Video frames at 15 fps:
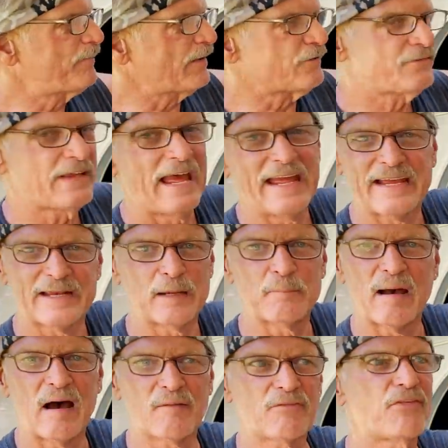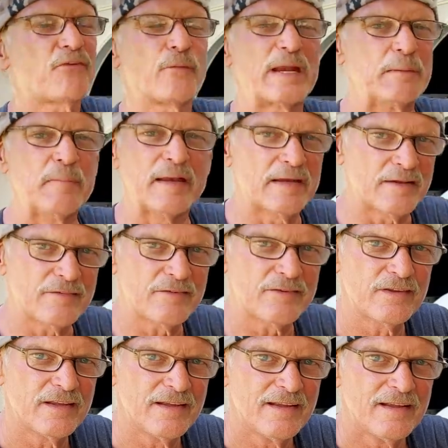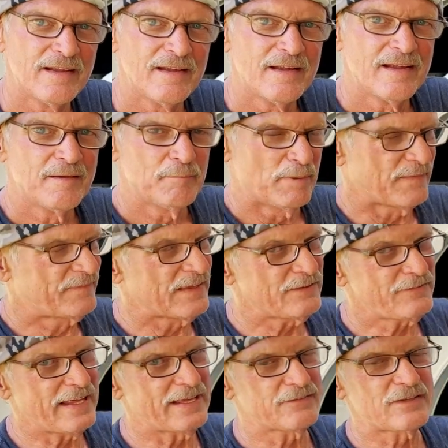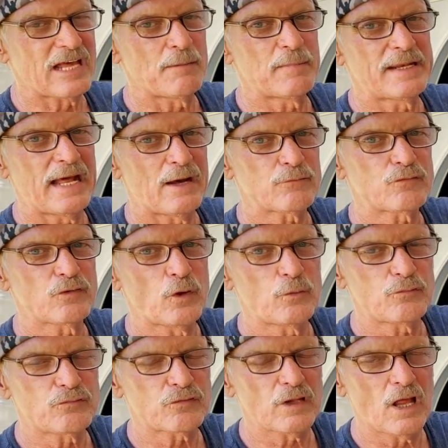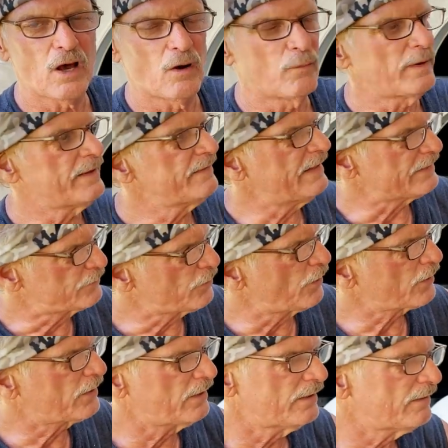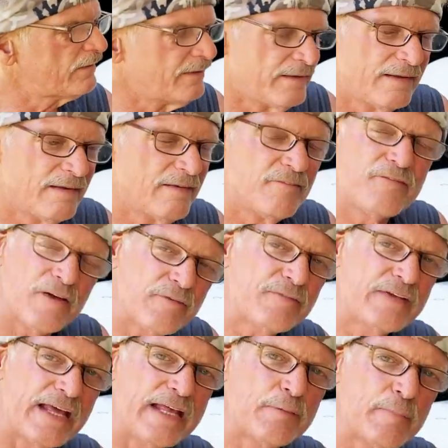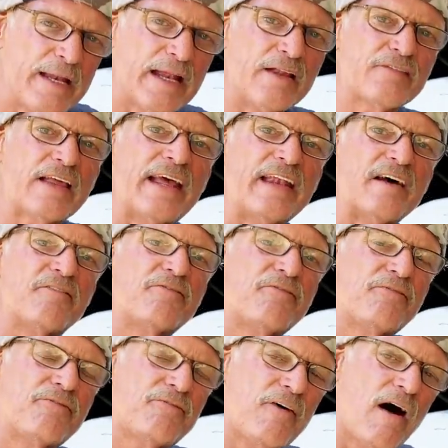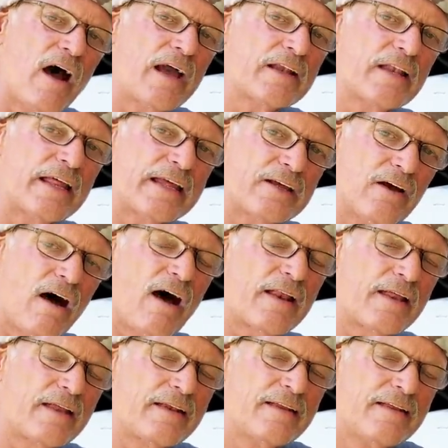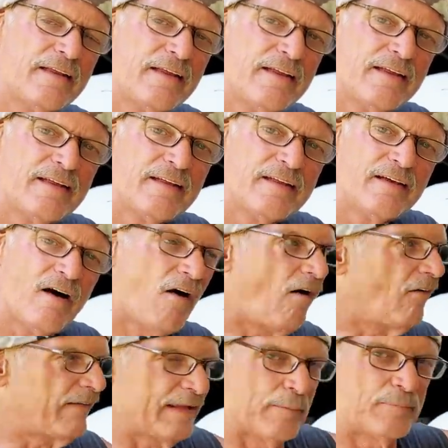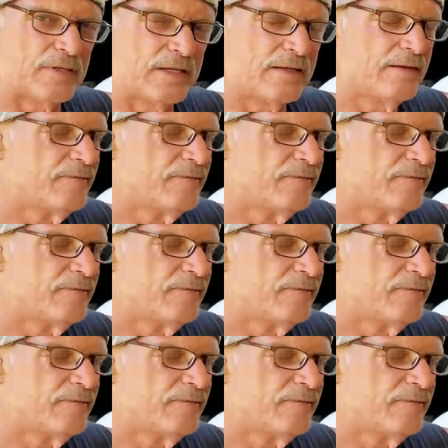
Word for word: this tank in about 3 minutes. But this thing is coming out so slow, it took 15 minutes and it finally got it all emptied.